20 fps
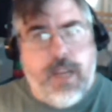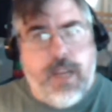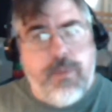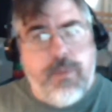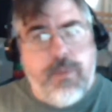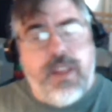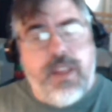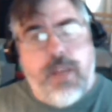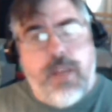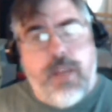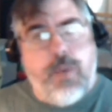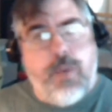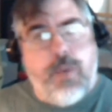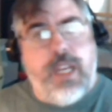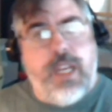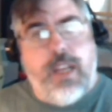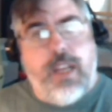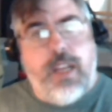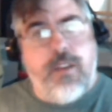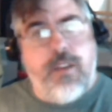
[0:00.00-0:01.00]
empathy
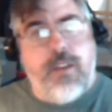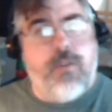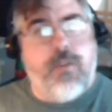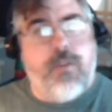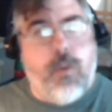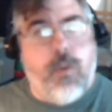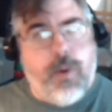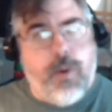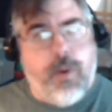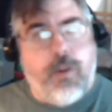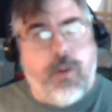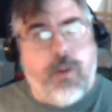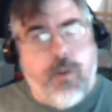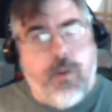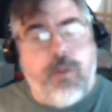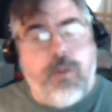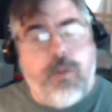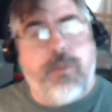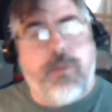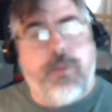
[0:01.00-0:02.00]
we need to form our
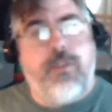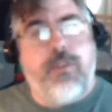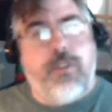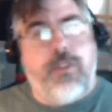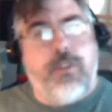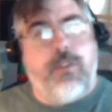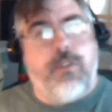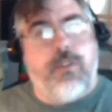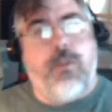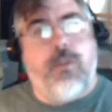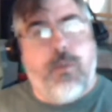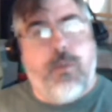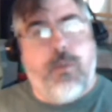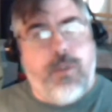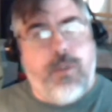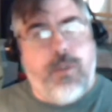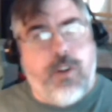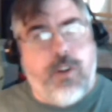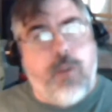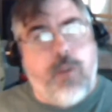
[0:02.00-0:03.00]
groups to
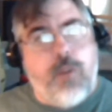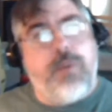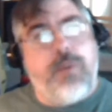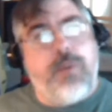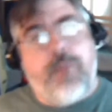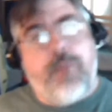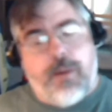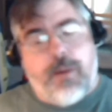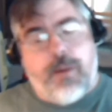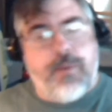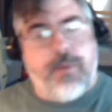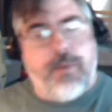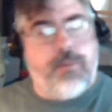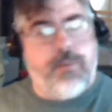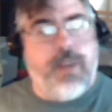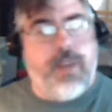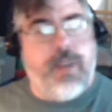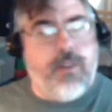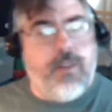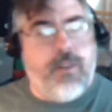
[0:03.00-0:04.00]
cope with
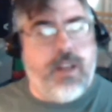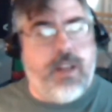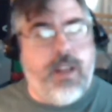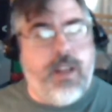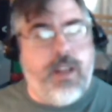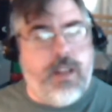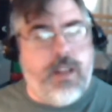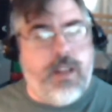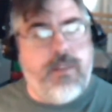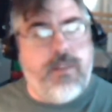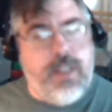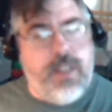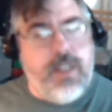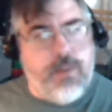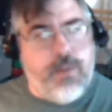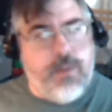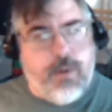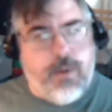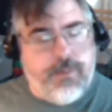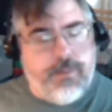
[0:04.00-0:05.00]
problems bigger than an
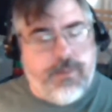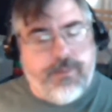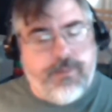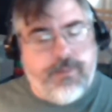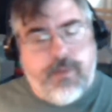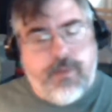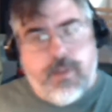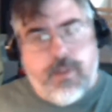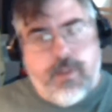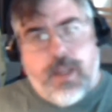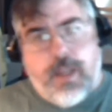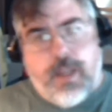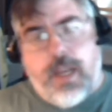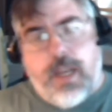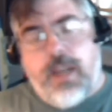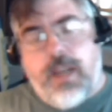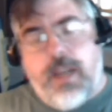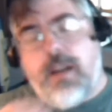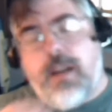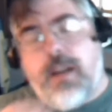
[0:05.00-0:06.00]
individual.
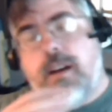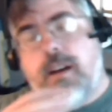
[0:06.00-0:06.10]
Okay.